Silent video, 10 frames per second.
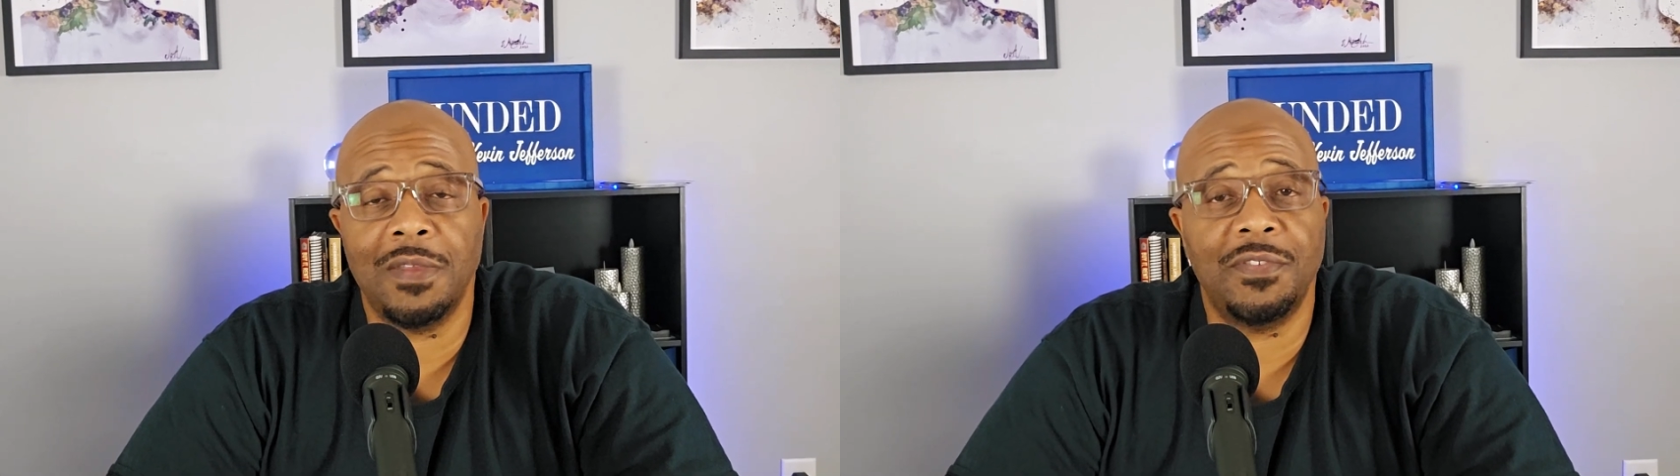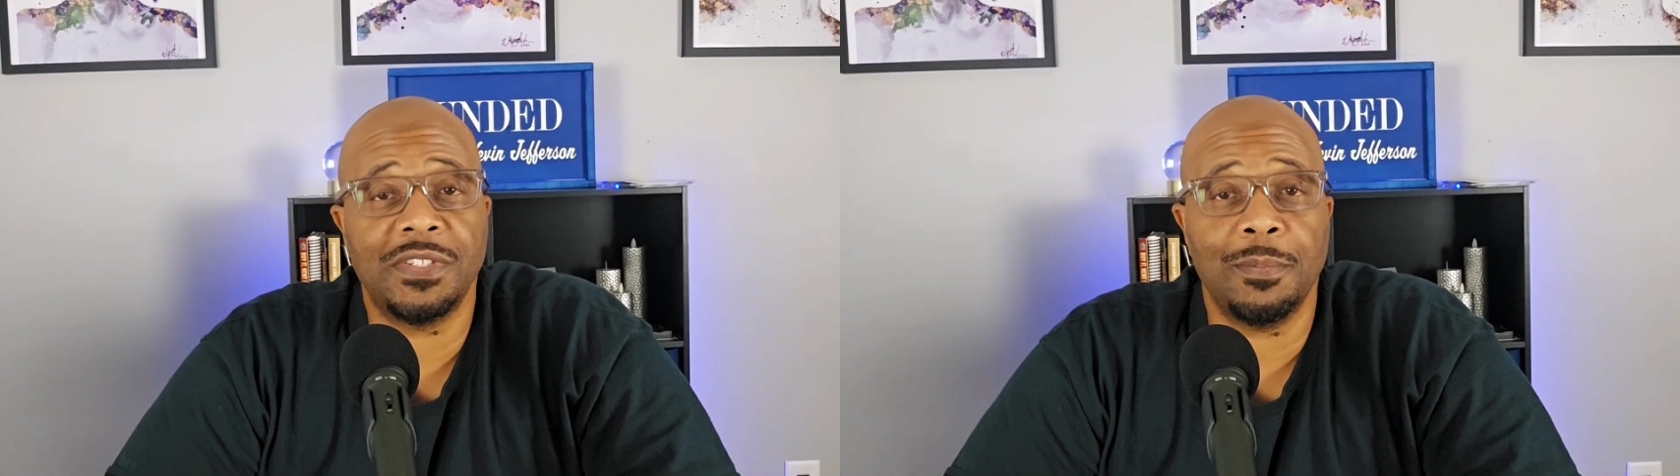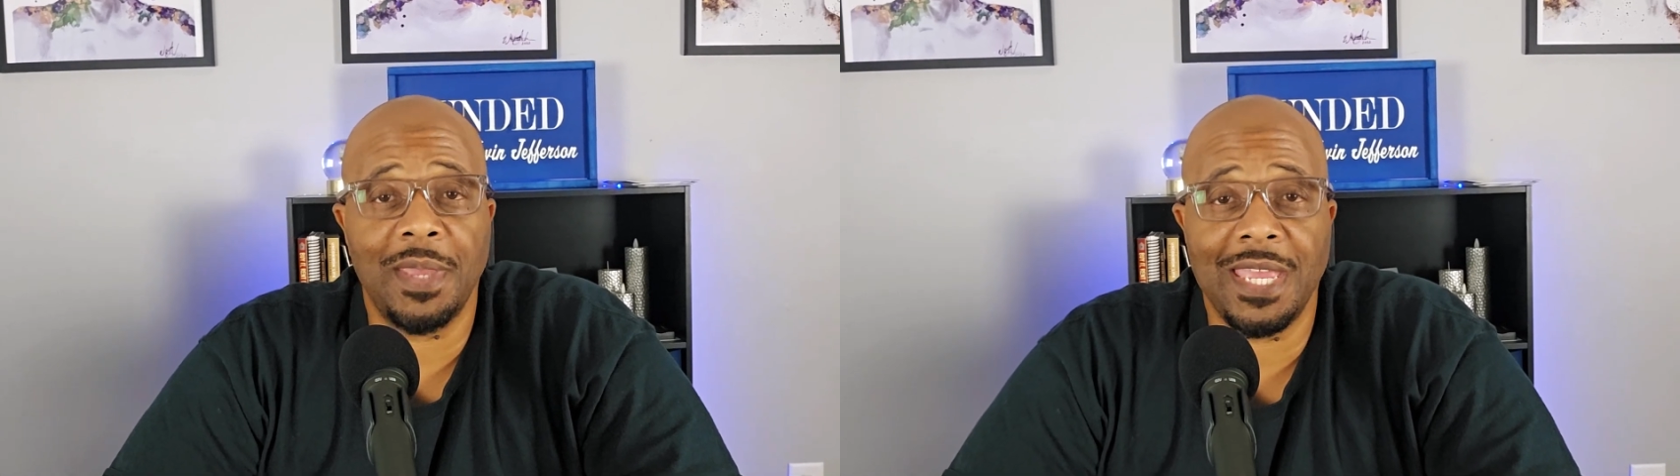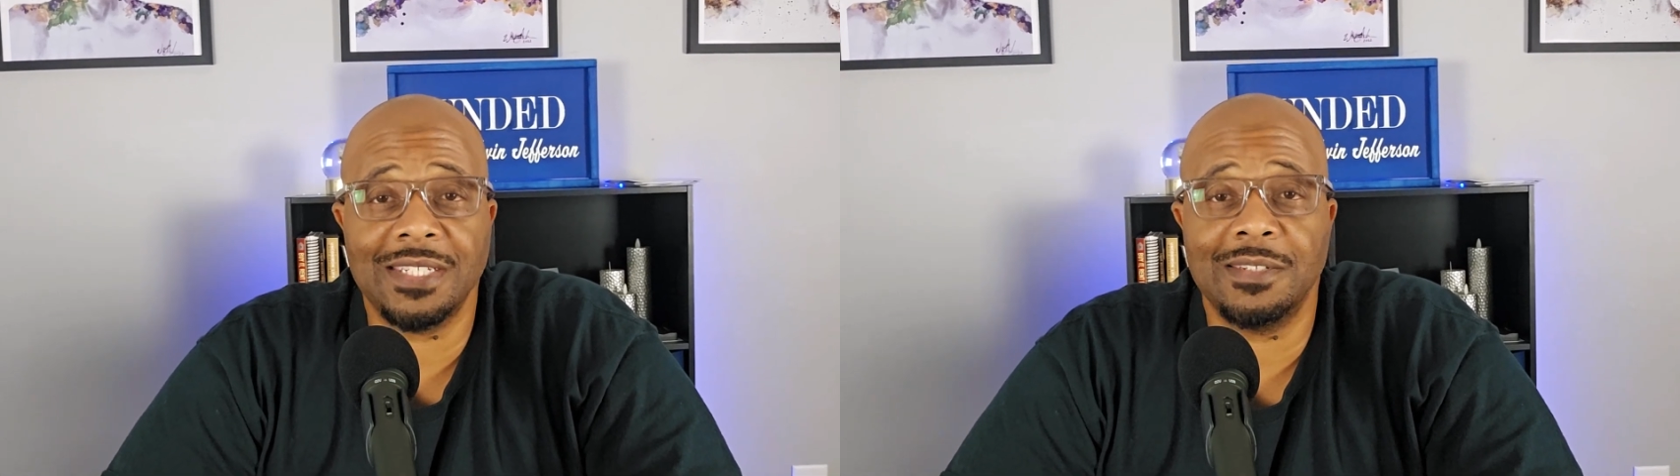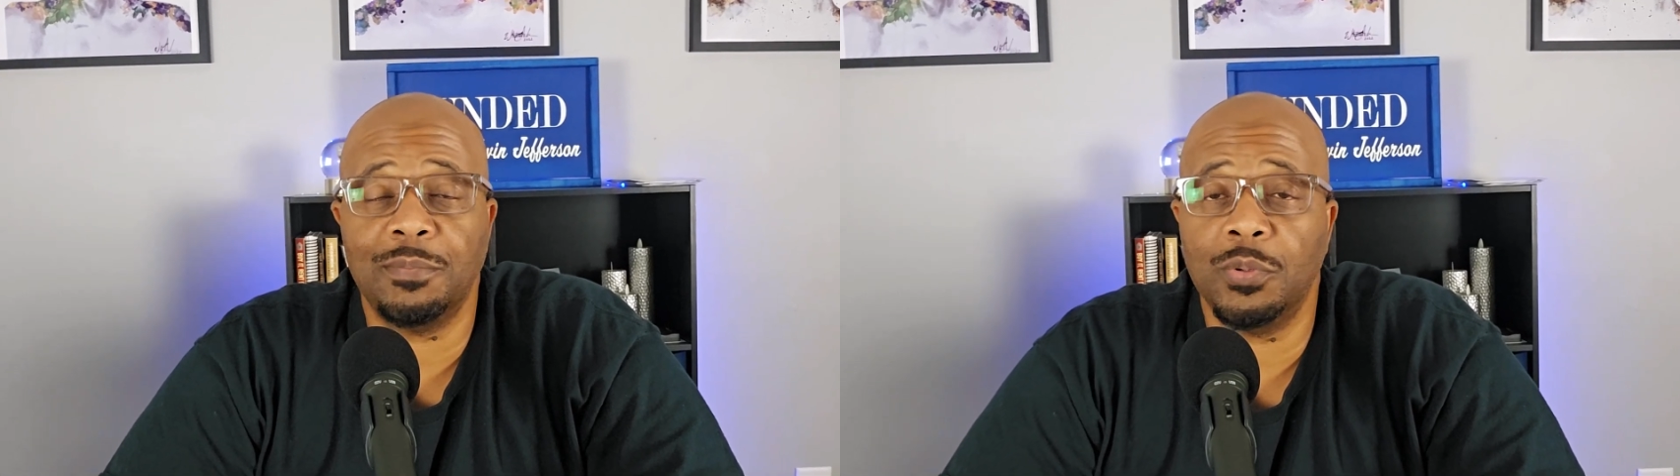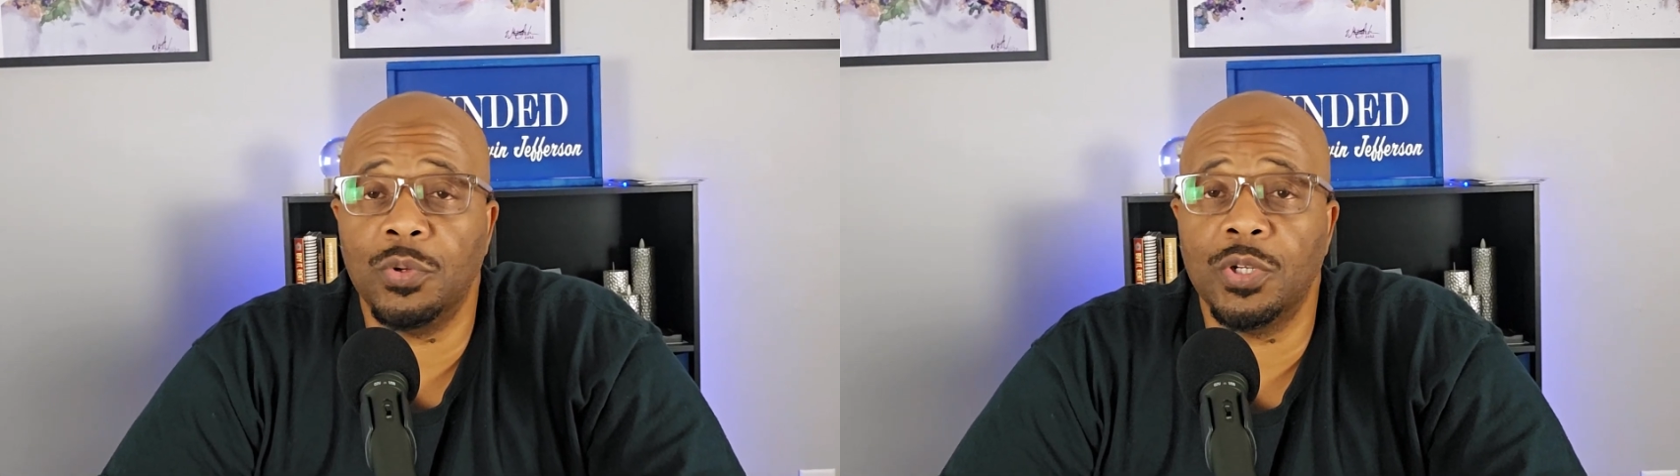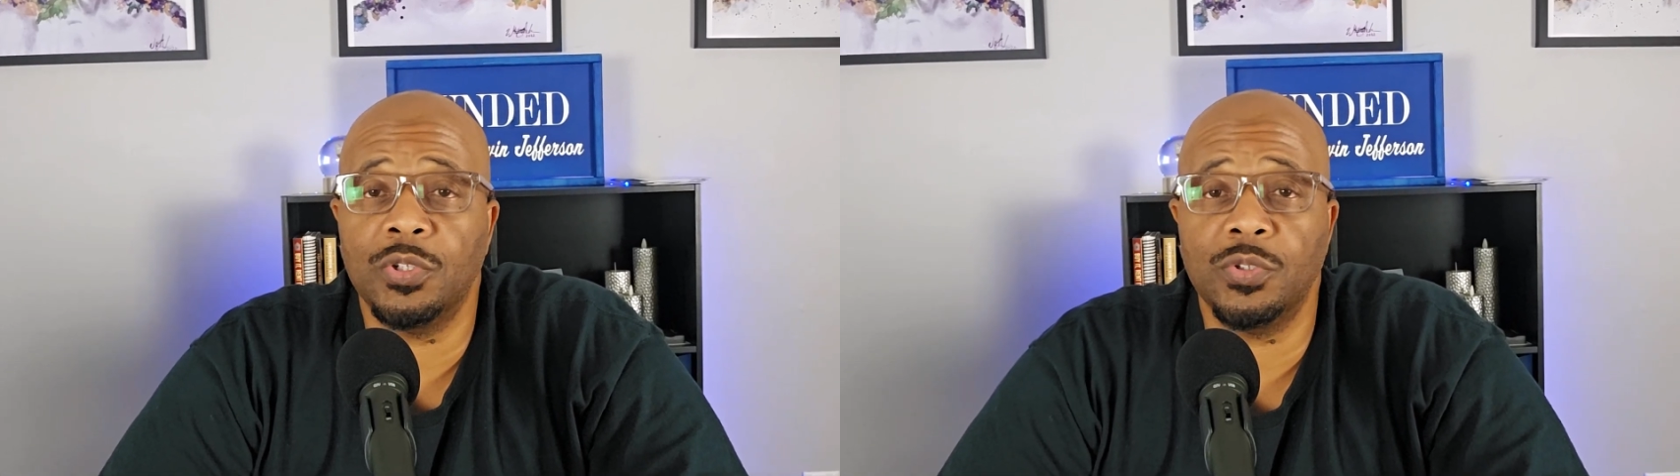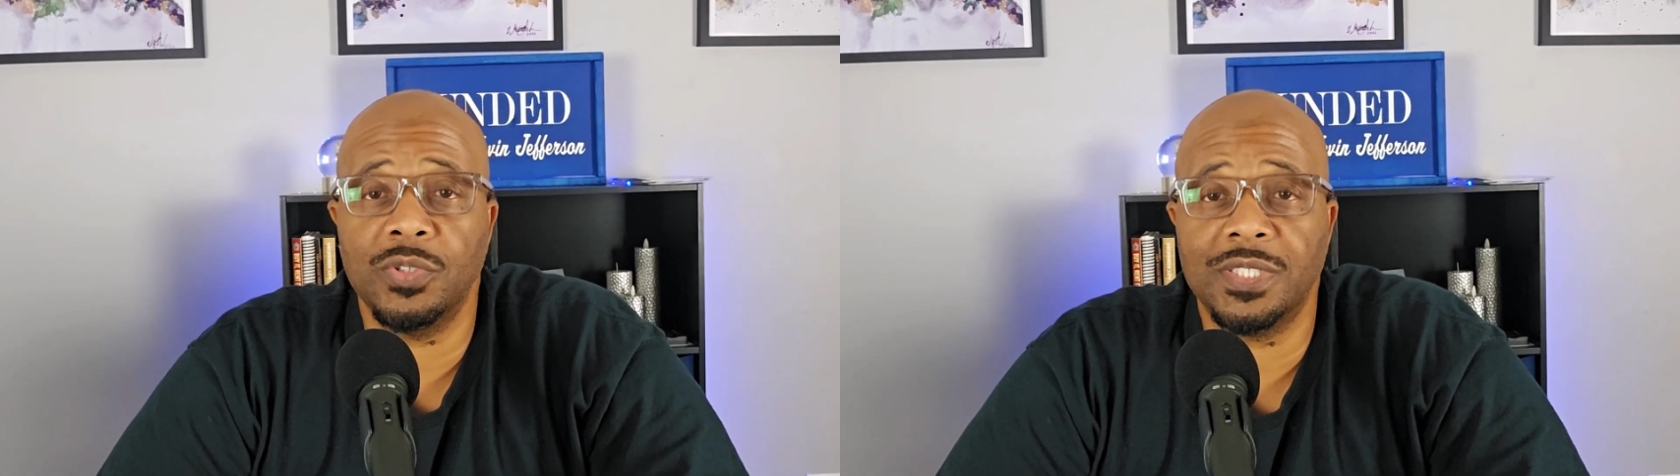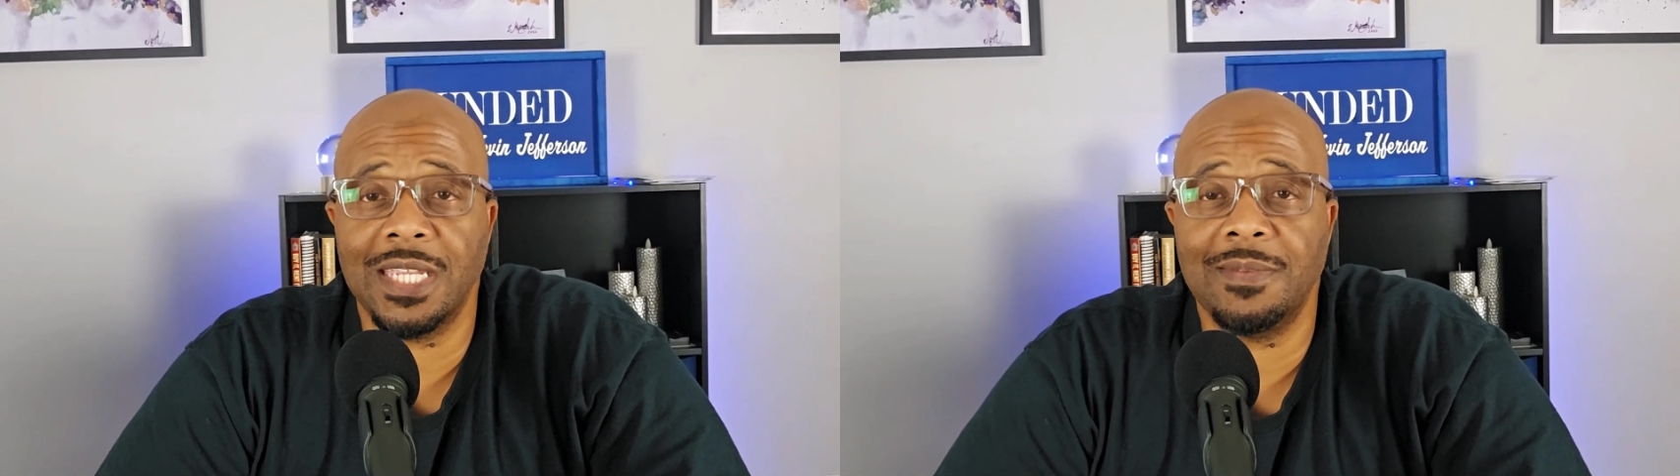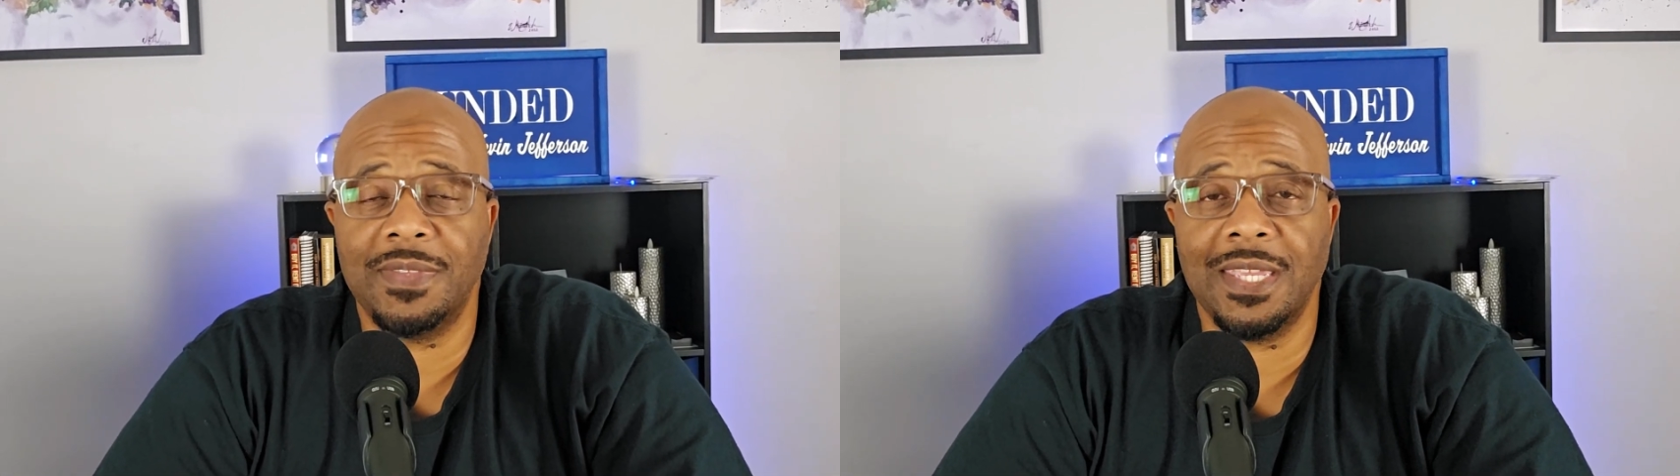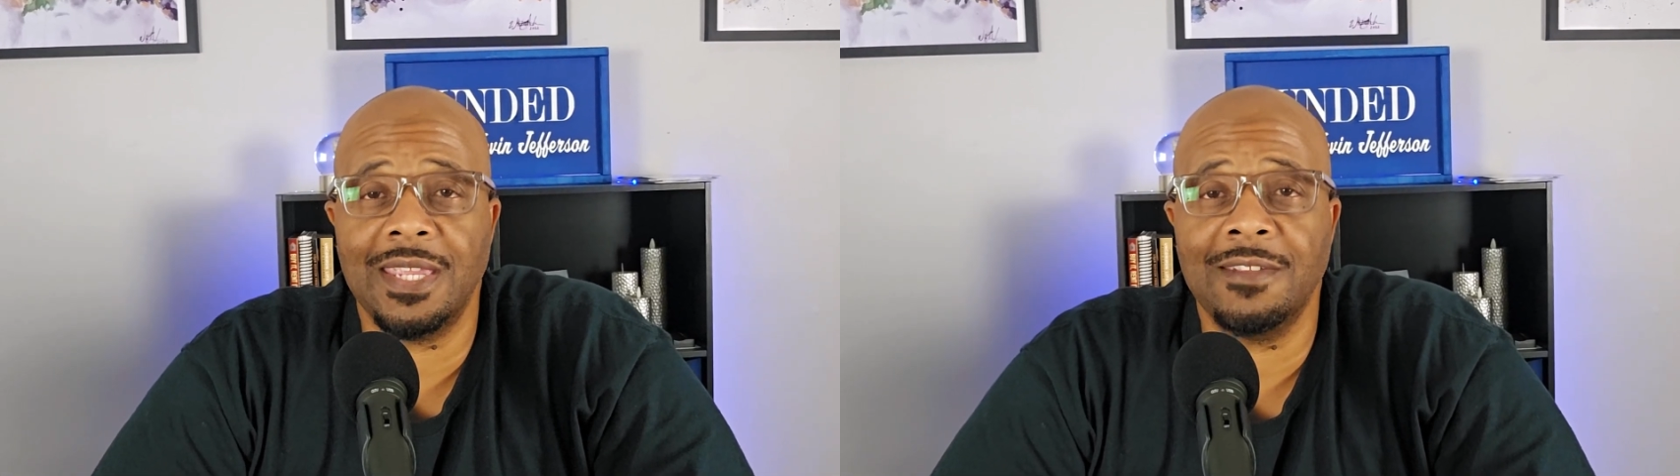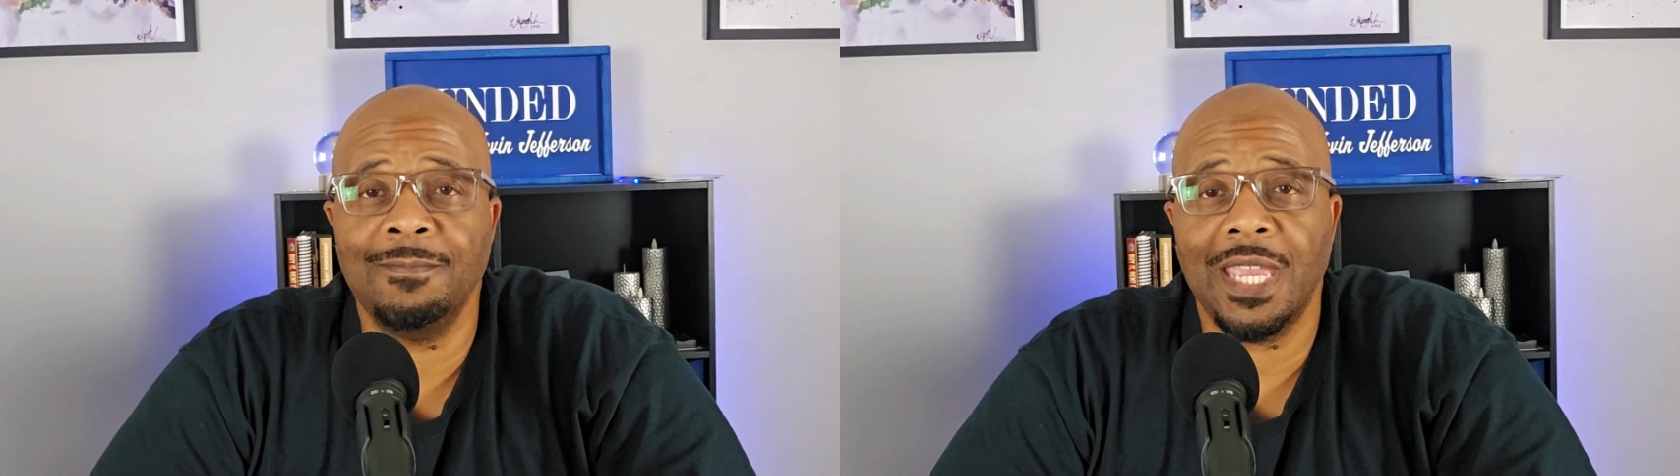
If it's a past employer, do the same thing.